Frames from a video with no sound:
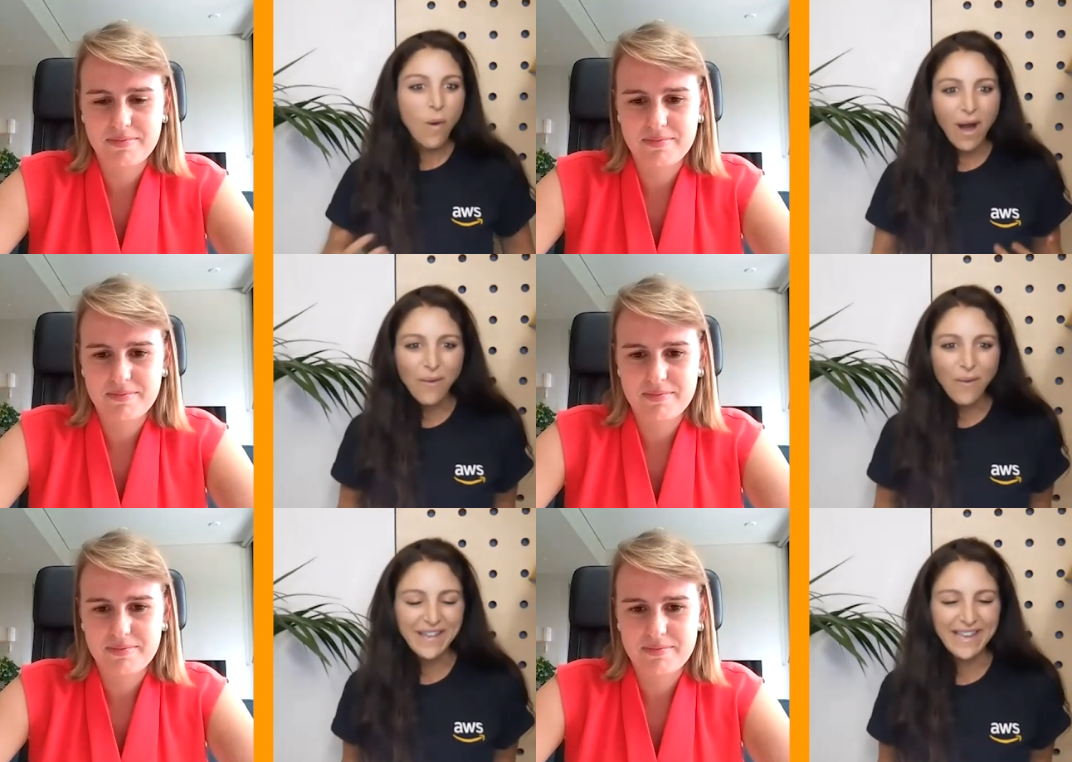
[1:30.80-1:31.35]

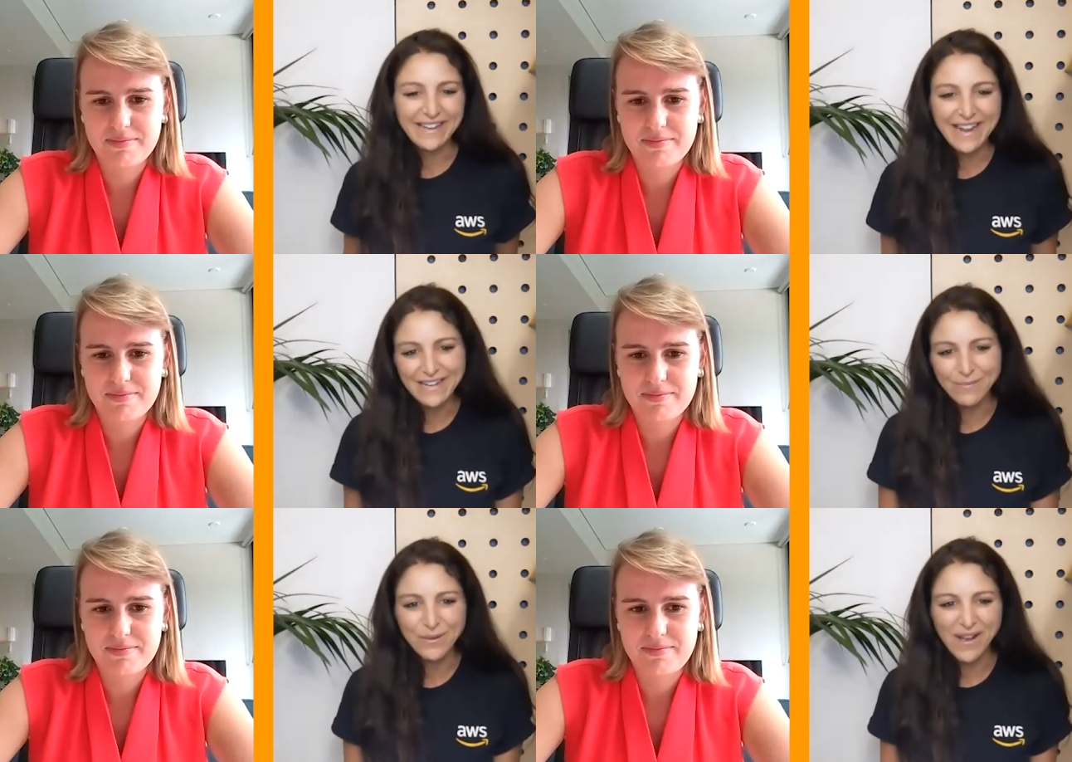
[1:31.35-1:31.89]
Speaker 1: while working at
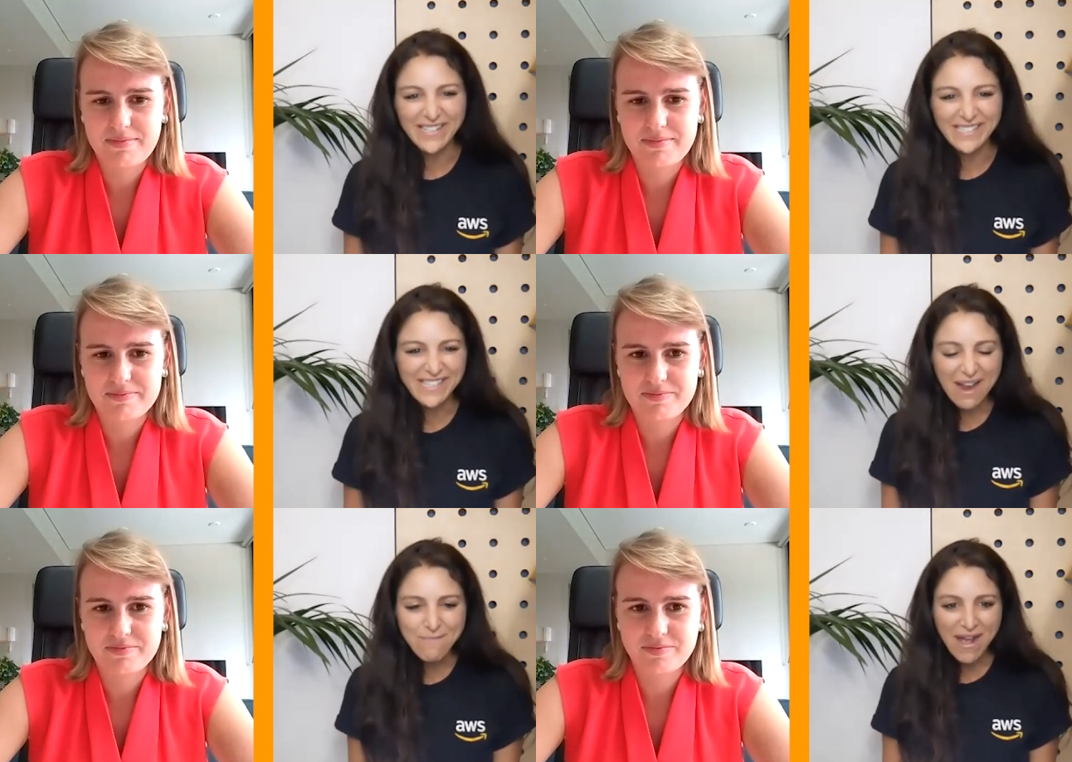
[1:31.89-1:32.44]
AWS?
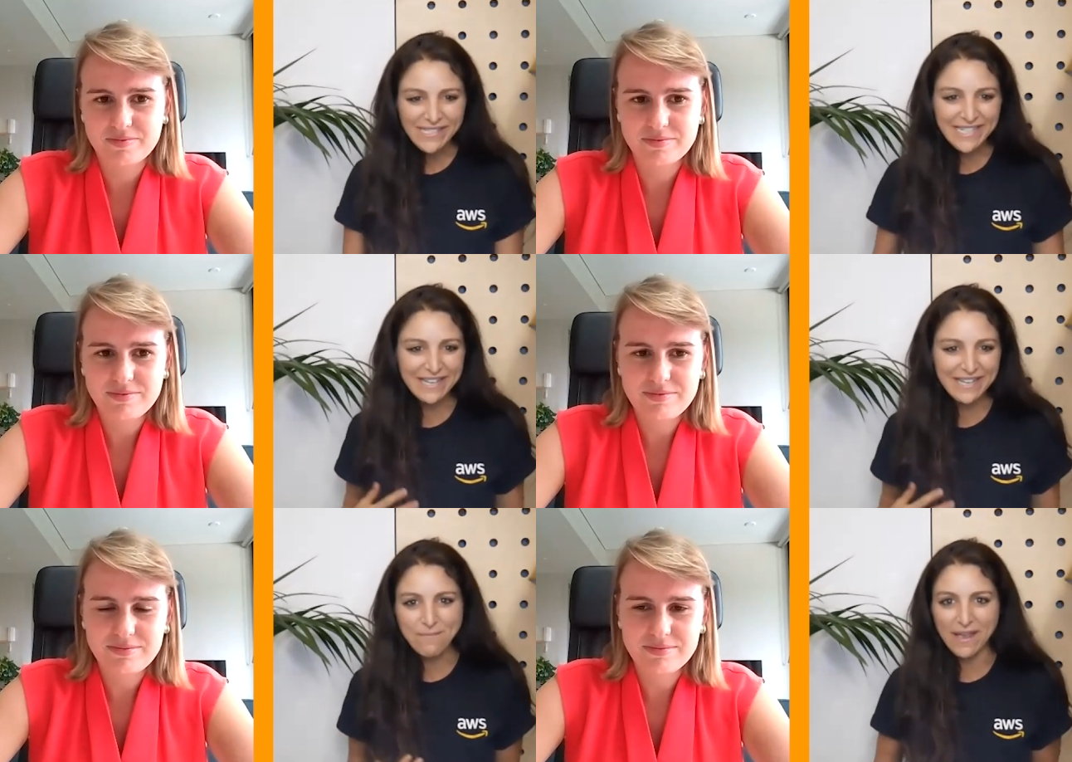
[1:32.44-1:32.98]
Because I imagine
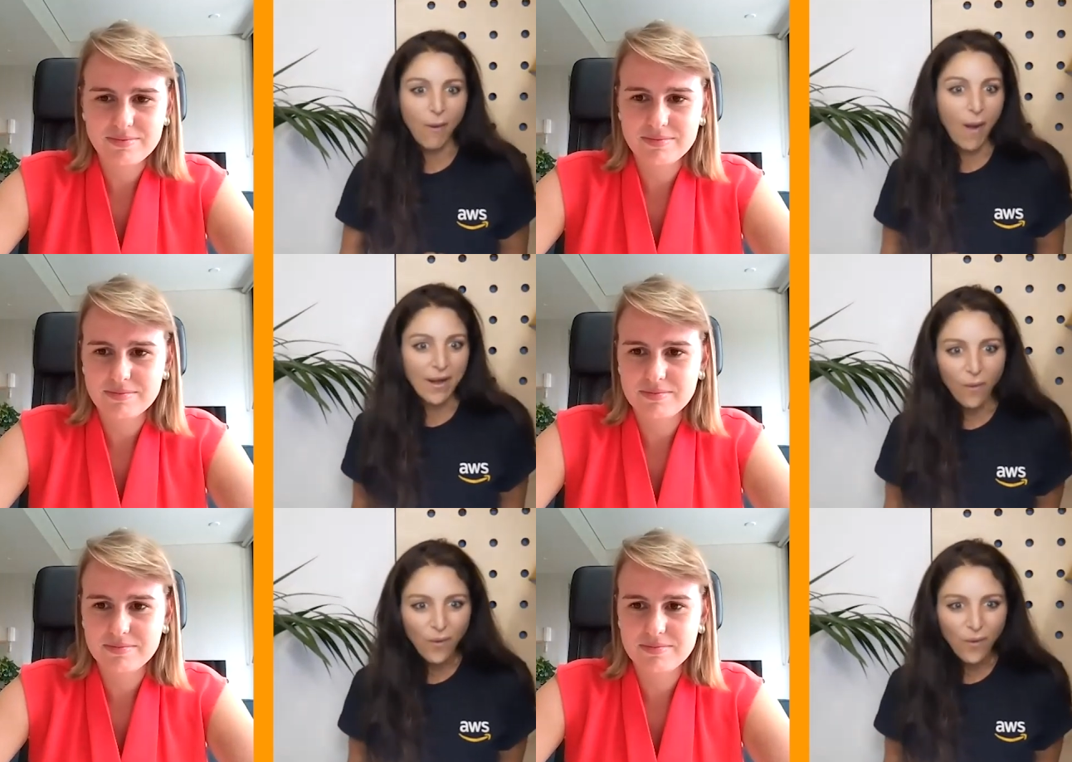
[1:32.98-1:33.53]
it can be
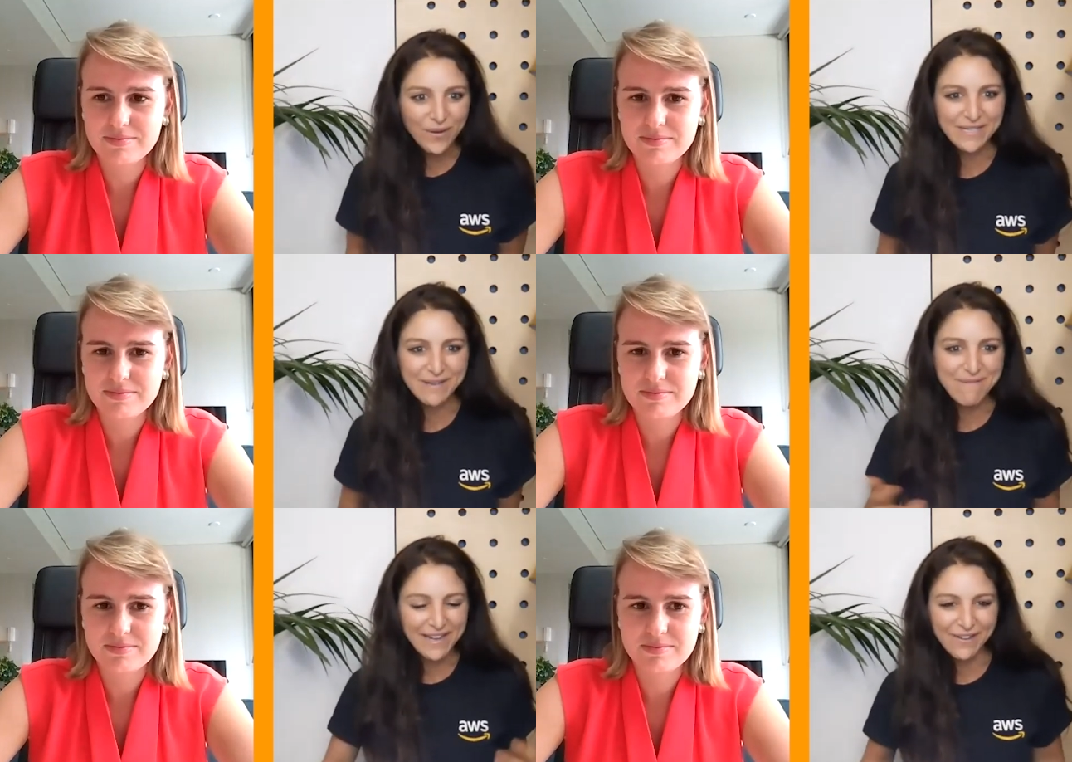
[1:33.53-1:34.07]
quite awkward
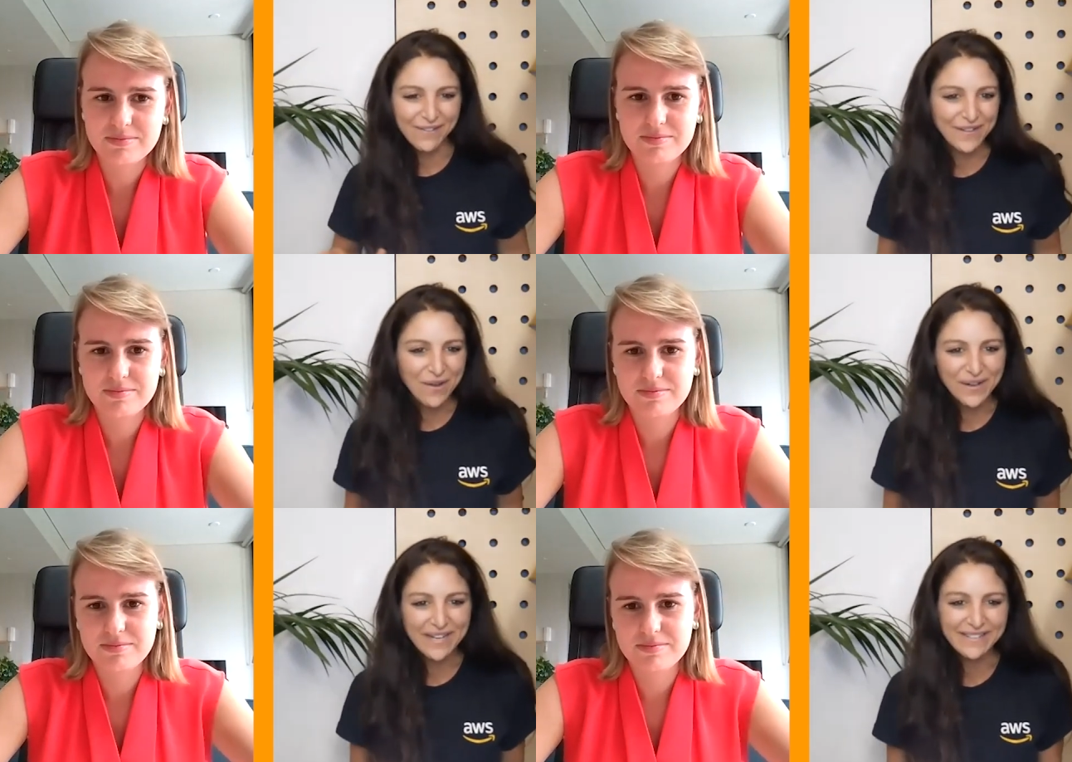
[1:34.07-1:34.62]
depending on the
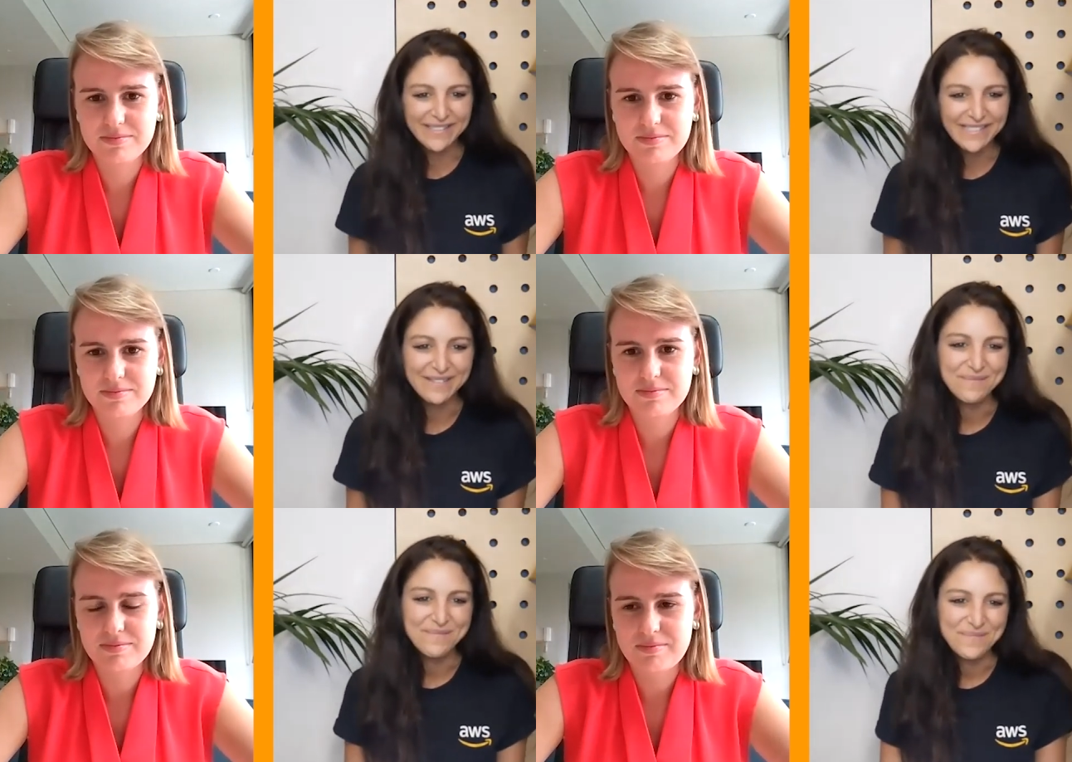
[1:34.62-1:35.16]
audience.